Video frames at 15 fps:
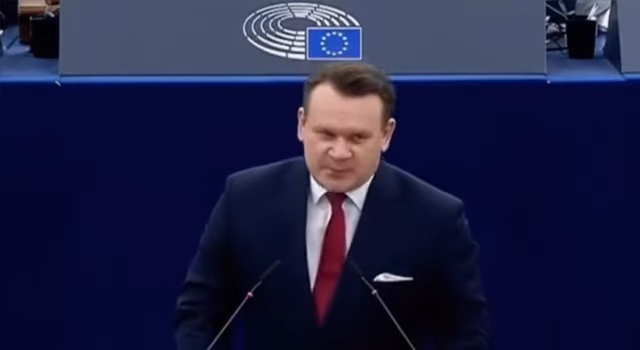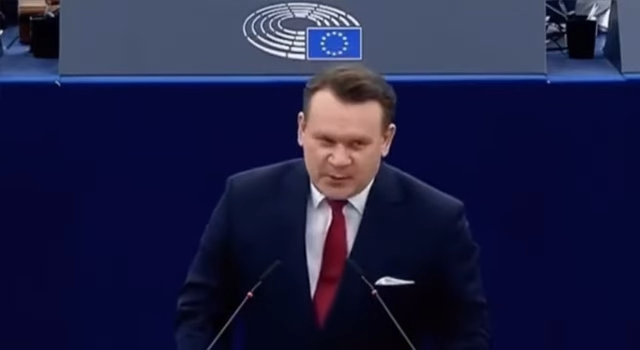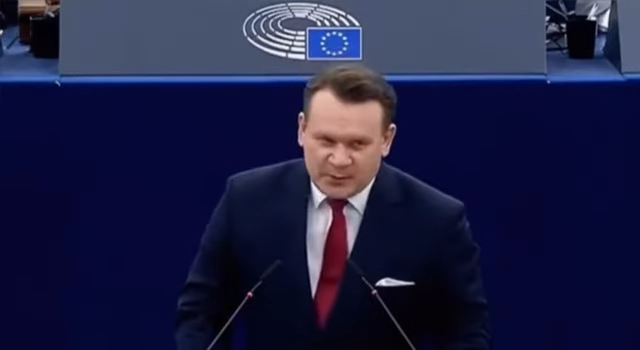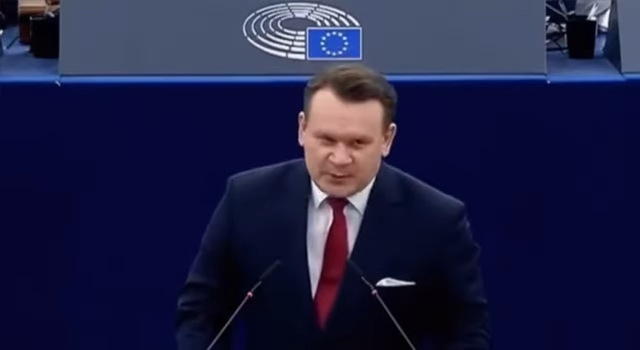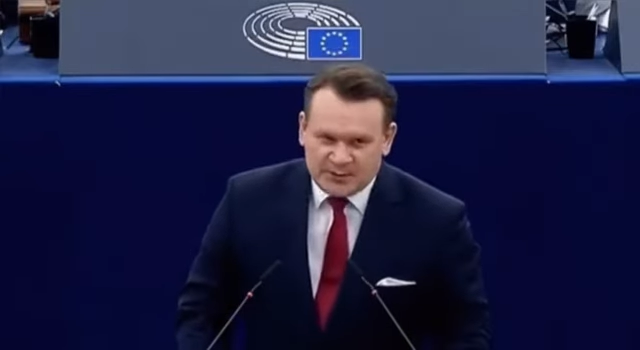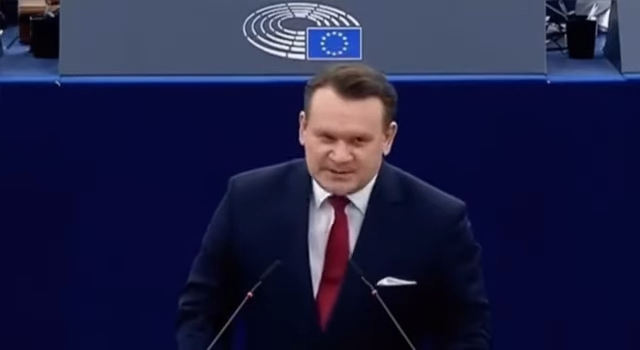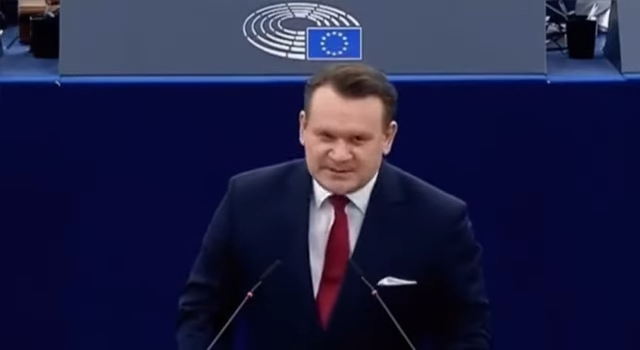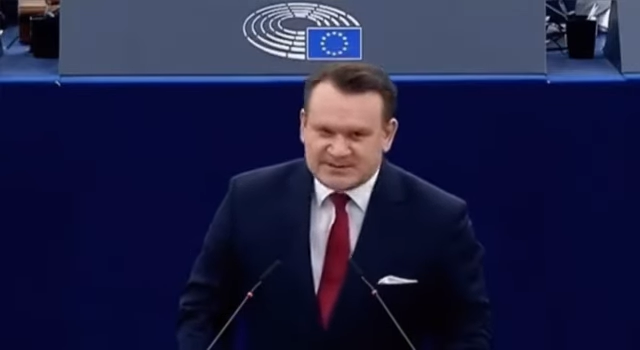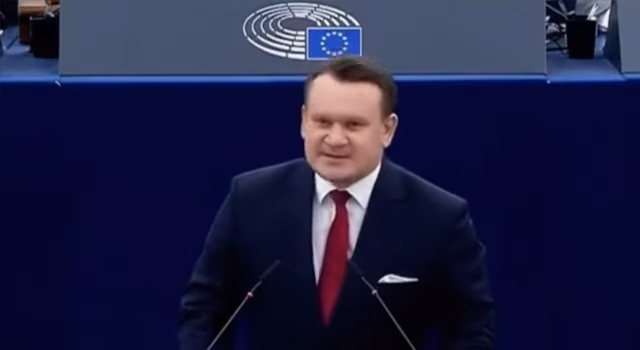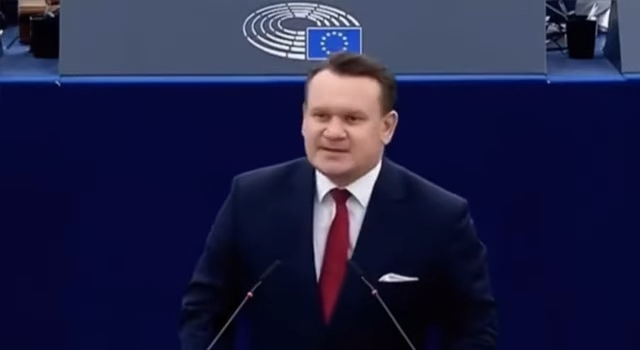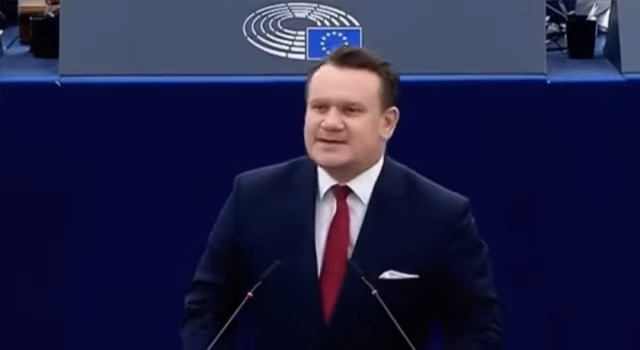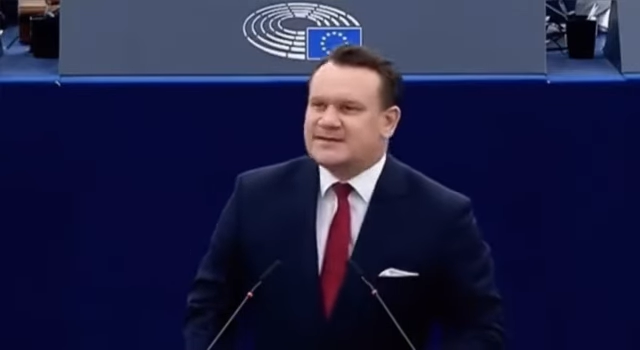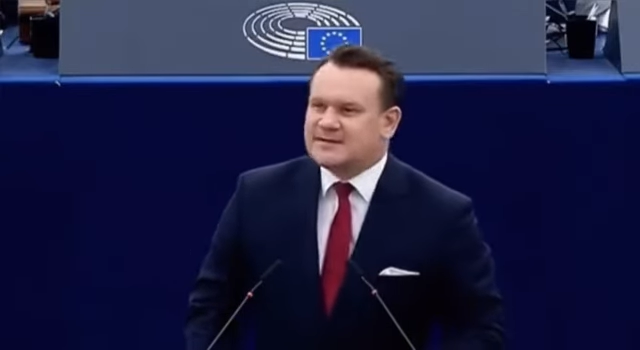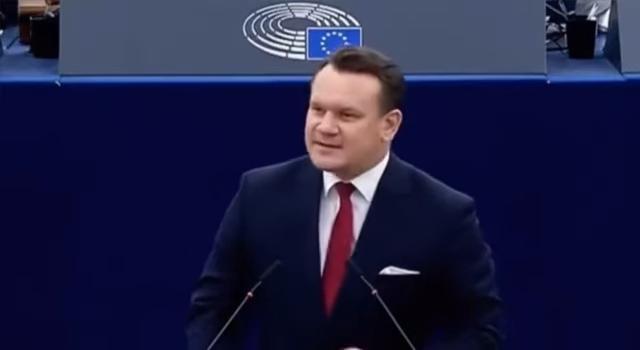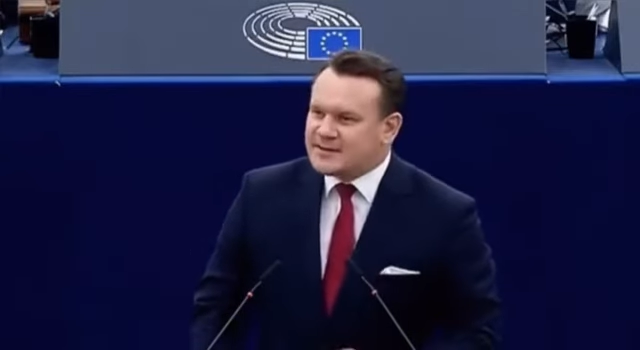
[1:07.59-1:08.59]
Poland.
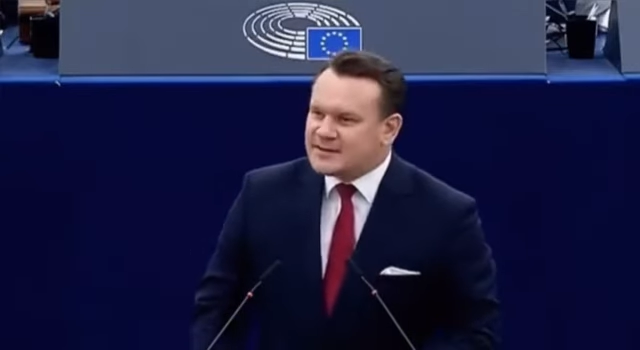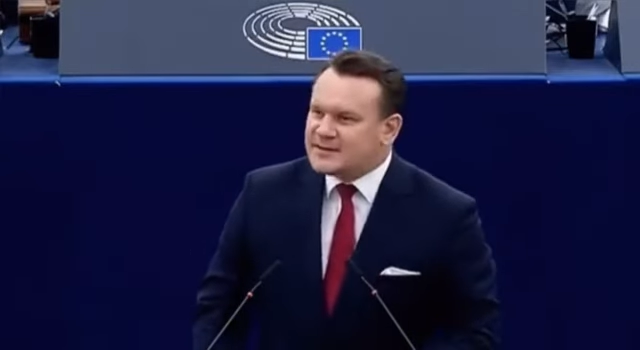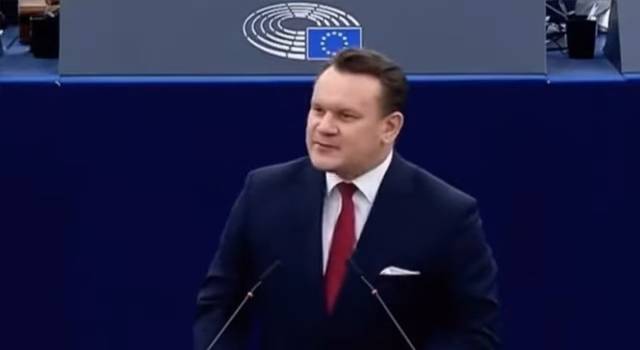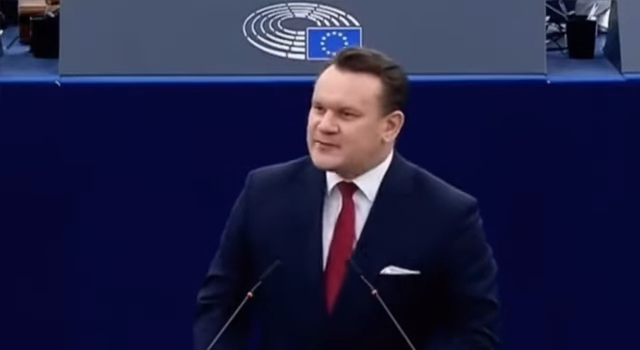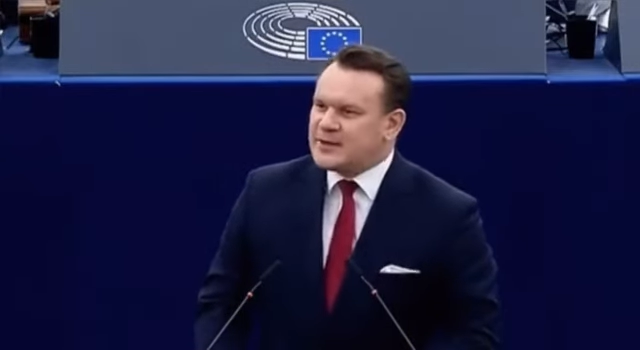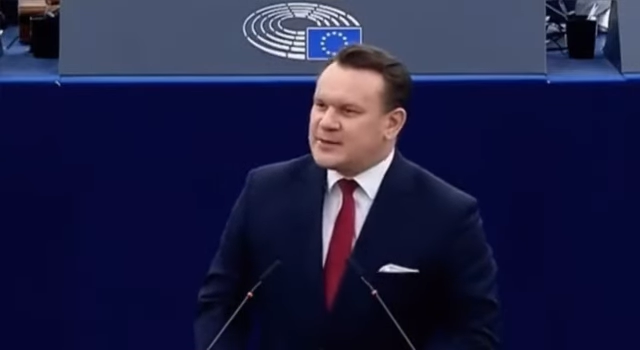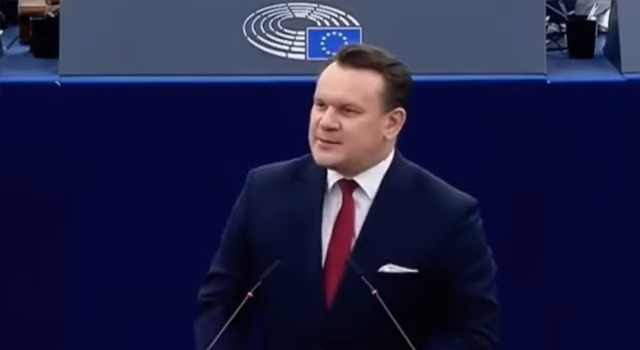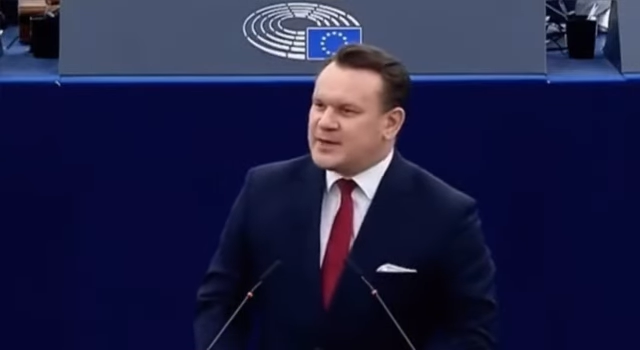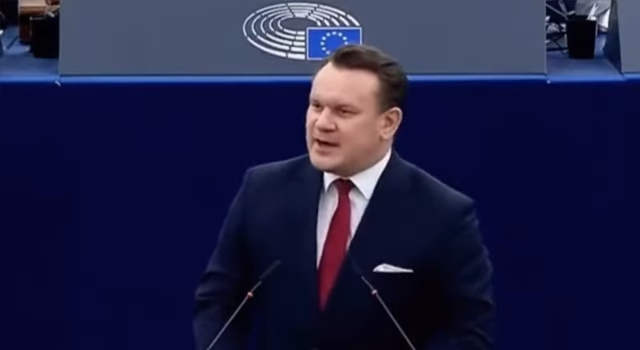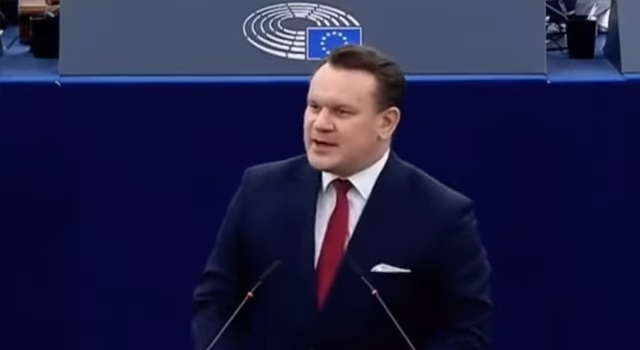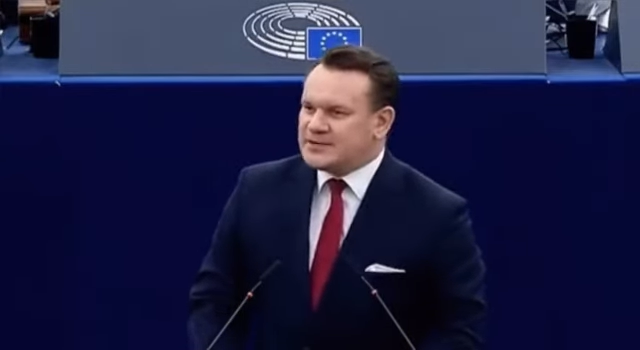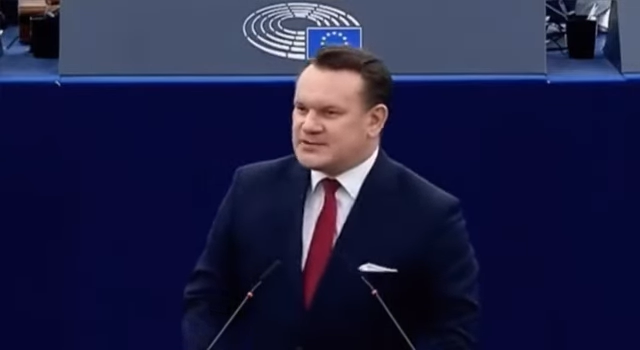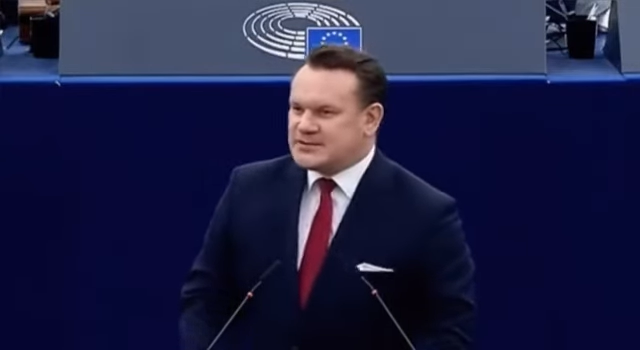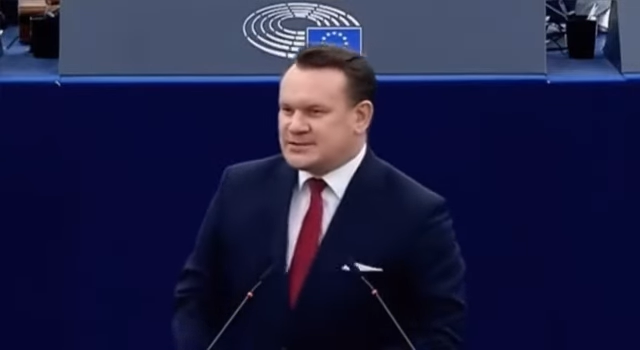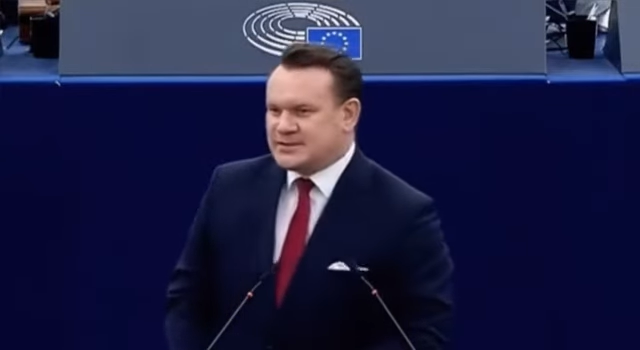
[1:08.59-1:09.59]
Thank you very
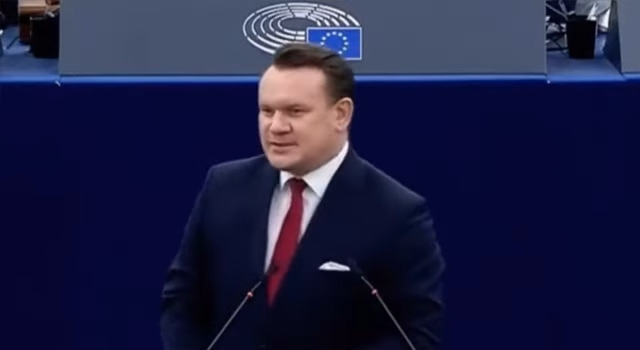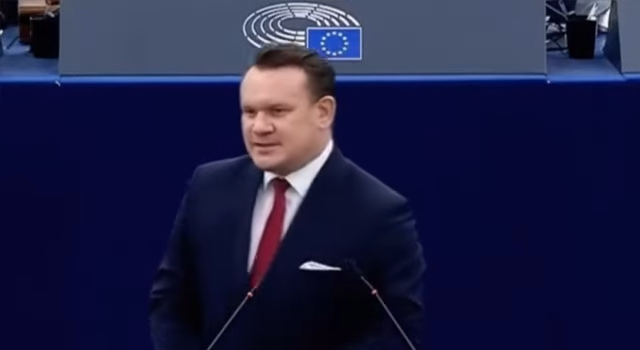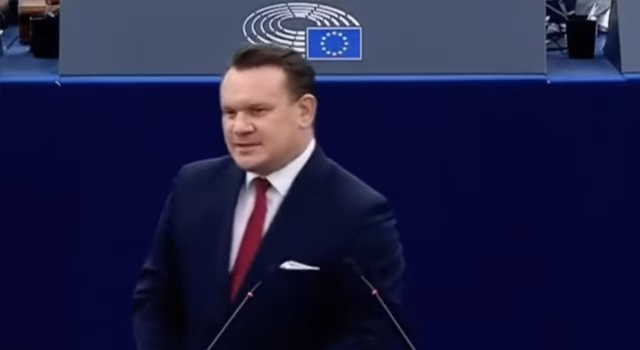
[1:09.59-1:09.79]
much.